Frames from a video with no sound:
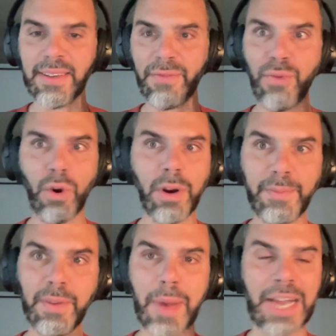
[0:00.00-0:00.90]

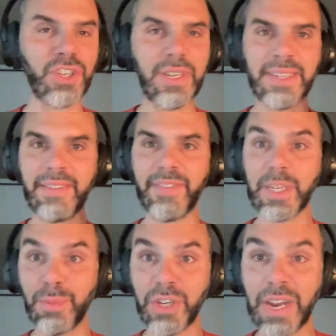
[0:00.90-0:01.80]
forms of passion and
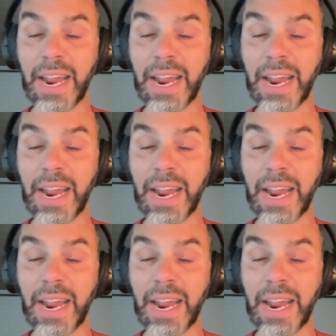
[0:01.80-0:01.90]
self-expression,